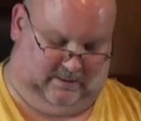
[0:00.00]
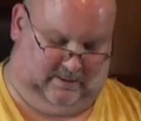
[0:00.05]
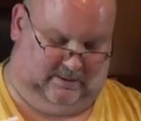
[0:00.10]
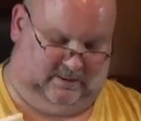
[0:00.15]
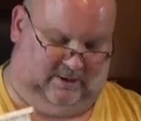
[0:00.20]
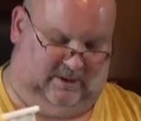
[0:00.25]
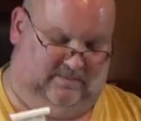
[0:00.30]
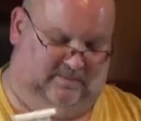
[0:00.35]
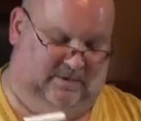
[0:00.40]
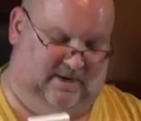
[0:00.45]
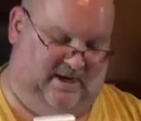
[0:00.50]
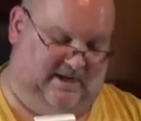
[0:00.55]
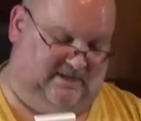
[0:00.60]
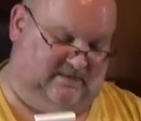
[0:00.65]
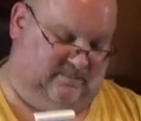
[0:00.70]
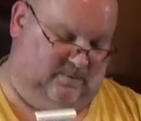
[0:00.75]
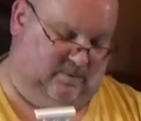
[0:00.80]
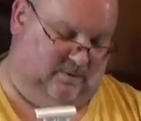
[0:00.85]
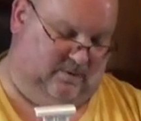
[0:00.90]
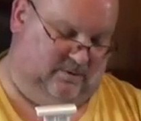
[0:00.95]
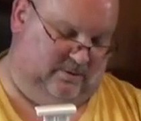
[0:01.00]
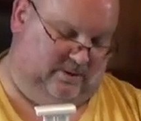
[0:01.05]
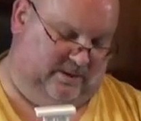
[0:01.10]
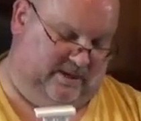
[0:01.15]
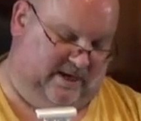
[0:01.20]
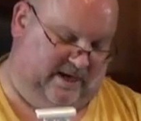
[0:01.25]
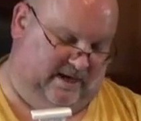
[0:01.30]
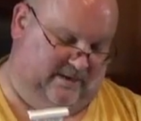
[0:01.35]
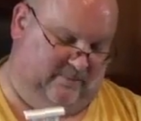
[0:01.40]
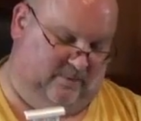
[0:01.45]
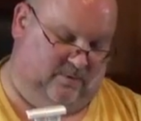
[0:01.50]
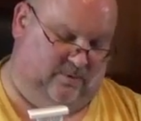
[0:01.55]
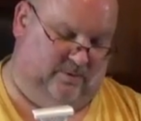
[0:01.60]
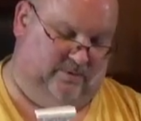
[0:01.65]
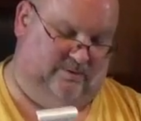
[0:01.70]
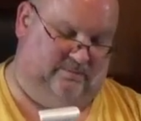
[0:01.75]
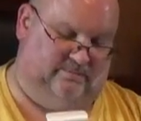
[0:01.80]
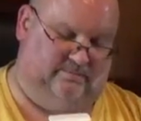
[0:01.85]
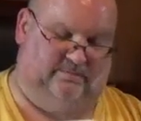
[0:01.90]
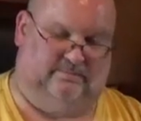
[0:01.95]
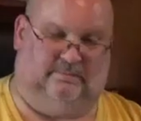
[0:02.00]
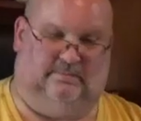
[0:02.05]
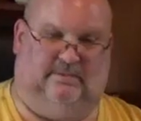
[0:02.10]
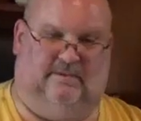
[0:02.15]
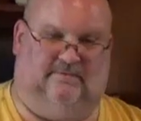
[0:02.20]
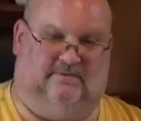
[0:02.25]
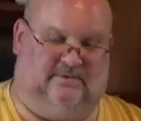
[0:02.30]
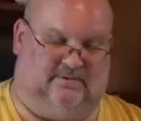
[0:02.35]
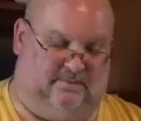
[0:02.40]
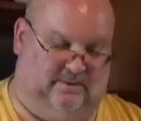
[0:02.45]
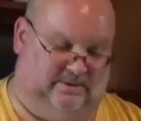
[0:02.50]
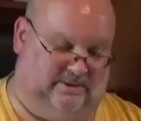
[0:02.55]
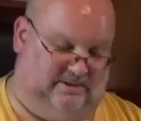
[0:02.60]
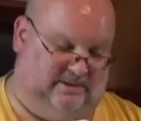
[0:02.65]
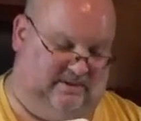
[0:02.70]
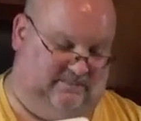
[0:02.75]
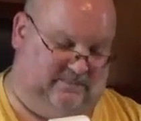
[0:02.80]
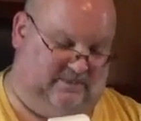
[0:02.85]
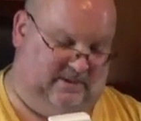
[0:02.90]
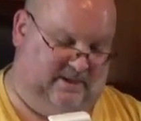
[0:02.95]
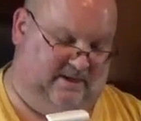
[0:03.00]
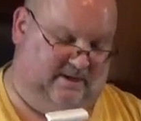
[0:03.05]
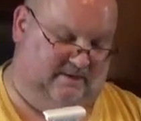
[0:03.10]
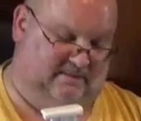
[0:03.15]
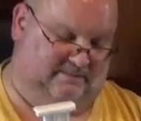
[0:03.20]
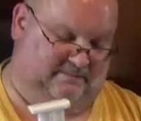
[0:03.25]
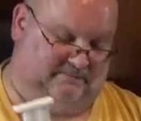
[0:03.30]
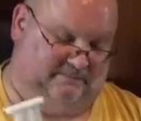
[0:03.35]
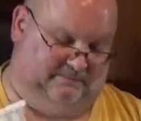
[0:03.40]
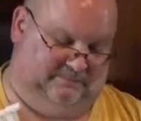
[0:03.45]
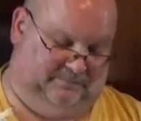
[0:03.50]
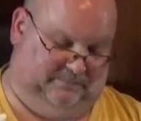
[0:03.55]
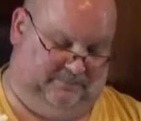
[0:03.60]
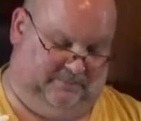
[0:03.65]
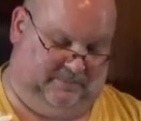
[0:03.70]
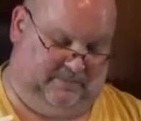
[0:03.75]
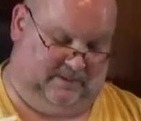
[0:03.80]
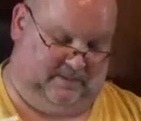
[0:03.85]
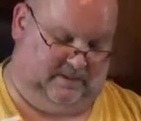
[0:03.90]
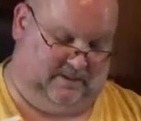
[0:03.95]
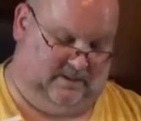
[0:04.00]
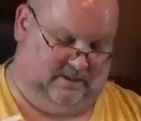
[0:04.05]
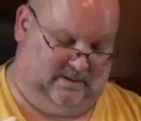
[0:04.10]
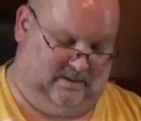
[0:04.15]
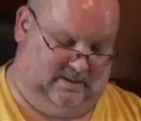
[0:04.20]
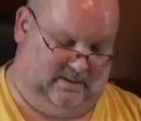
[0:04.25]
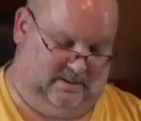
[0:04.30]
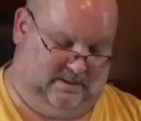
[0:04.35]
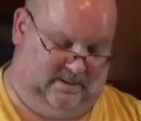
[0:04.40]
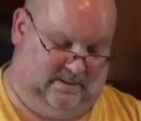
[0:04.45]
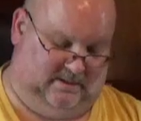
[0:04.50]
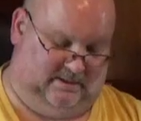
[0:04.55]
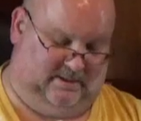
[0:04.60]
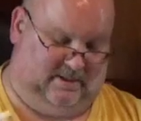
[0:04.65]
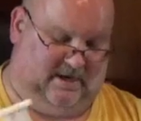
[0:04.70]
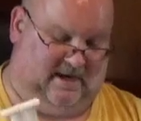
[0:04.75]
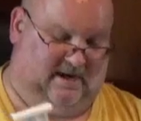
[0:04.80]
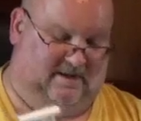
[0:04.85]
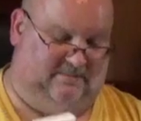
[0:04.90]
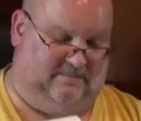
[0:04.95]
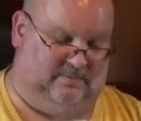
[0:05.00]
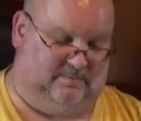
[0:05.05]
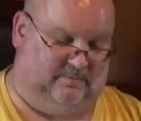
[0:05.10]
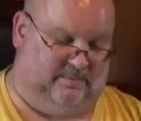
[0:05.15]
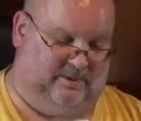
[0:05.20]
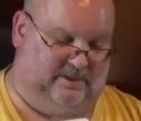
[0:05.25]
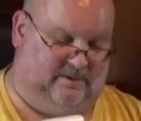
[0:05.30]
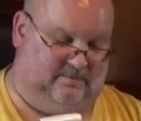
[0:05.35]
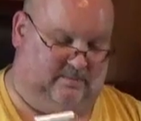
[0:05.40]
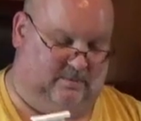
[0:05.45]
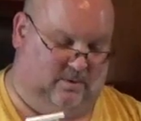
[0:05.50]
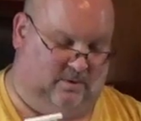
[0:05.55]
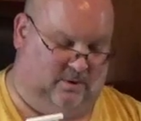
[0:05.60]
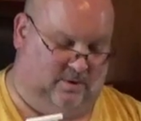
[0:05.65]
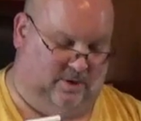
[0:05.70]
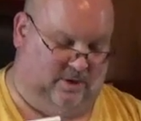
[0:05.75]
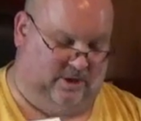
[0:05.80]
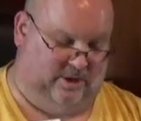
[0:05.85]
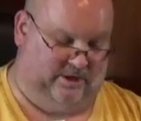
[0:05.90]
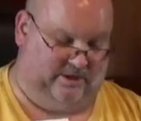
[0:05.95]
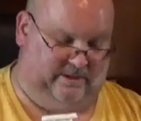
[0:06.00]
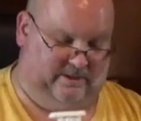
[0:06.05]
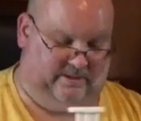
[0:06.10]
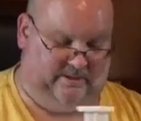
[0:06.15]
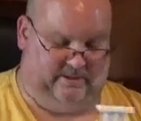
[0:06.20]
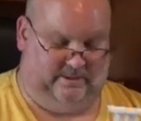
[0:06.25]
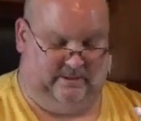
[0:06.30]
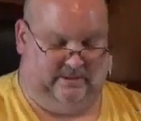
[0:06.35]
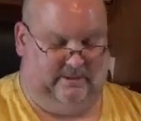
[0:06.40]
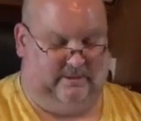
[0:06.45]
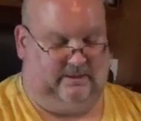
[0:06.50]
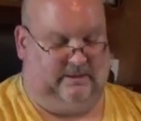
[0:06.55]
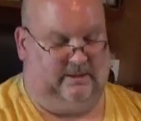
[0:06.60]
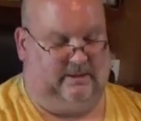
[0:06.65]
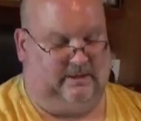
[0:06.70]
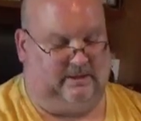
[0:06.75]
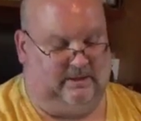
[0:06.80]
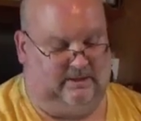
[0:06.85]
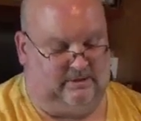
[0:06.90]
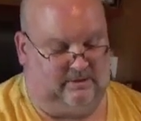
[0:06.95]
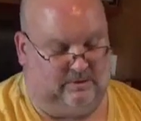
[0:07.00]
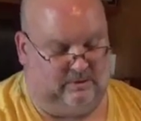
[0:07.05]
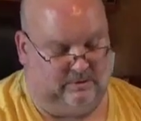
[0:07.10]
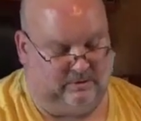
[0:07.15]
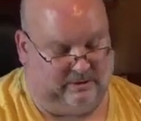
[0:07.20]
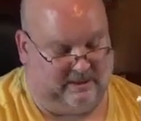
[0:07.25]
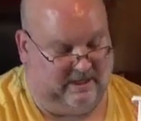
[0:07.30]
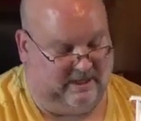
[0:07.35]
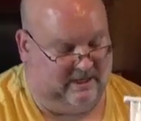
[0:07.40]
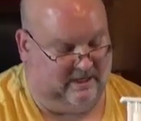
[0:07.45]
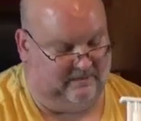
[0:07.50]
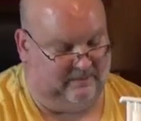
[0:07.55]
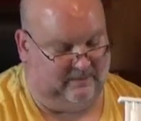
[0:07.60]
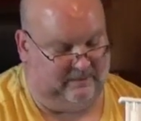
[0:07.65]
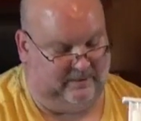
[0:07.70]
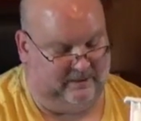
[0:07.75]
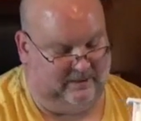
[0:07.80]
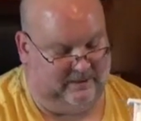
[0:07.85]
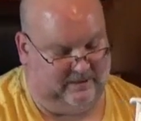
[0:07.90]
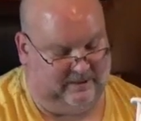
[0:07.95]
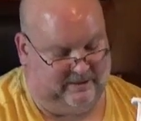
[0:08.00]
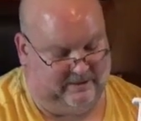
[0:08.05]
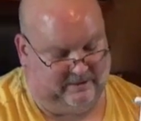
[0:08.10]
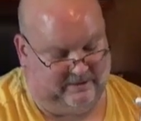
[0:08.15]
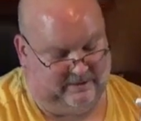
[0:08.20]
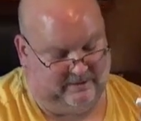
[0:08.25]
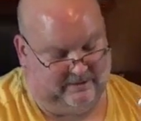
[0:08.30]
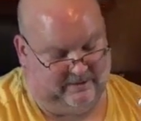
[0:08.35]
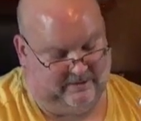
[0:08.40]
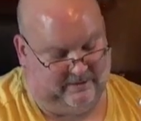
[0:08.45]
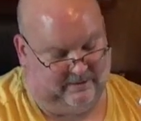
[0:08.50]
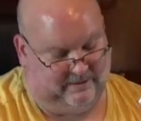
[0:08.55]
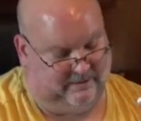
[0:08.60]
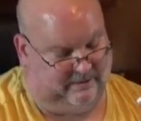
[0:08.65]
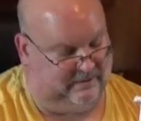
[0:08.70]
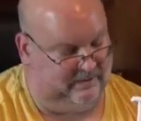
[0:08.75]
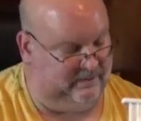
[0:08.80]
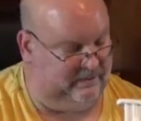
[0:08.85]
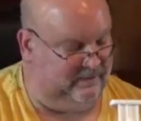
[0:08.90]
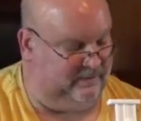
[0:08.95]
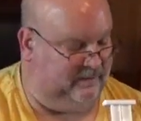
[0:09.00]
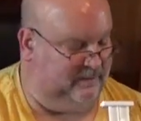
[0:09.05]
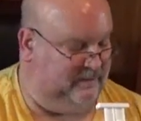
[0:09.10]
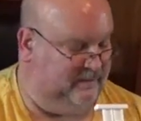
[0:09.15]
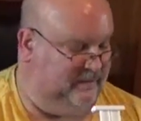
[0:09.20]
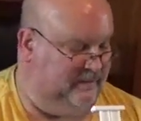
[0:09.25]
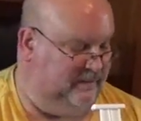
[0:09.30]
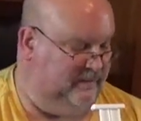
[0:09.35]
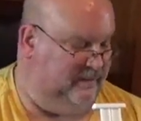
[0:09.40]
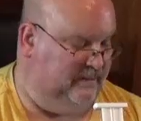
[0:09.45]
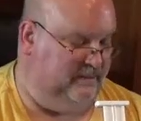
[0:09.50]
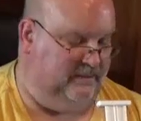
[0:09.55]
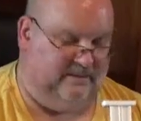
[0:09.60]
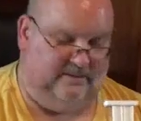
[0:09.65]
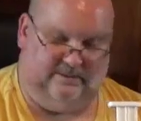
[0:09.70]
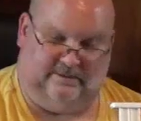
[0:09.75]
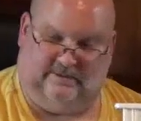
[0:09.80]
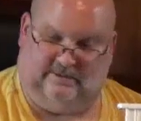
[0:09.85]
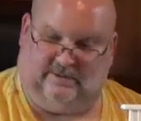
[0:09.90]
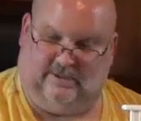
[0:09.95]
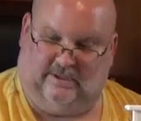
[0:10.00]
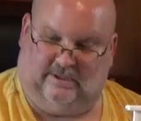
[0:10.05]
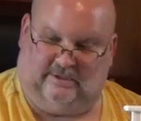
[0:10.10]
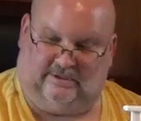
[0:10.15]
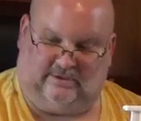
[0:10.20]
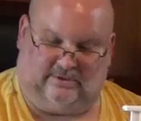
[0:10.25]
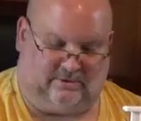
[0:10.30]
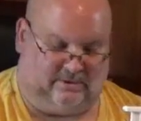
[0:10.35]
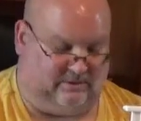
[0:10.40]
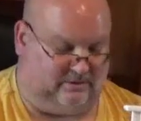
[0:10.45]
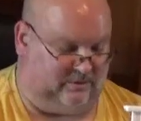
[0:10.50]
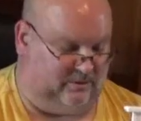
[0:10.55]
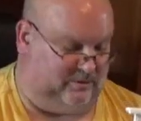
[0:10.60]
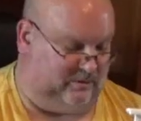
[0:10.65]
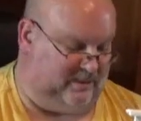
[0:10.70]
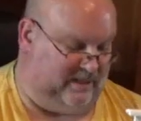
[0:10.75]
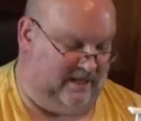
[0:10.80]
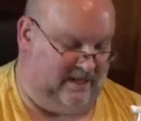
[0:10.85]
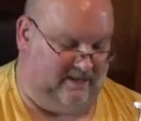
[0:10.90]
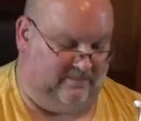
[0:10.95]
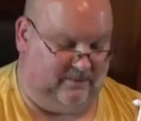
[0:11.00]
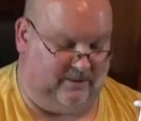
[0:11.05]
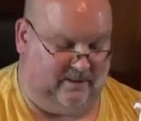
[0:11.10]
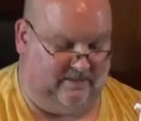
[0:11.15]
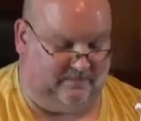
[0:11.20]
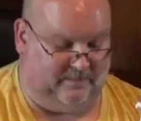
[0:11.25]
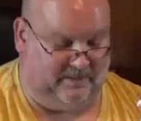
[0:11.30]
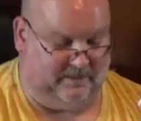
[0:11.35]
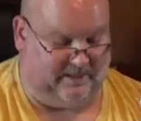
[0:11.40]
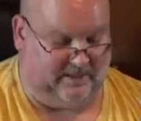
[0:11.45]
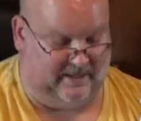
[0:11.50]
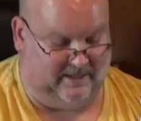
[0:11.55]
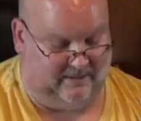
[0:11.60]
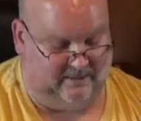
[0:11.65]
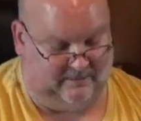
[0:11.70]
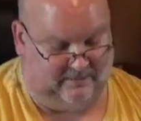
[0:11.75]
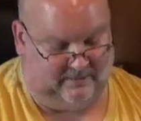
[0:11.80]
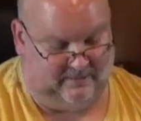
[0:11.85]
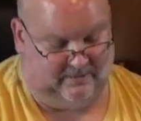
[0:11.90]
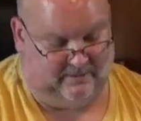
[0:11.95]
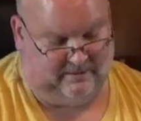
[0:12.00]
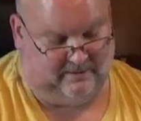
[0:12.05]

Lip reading: GPS mode, and ADDI mode. Different switches up there. On top, record. Going to control the camera here. This is going to control the camera up and down.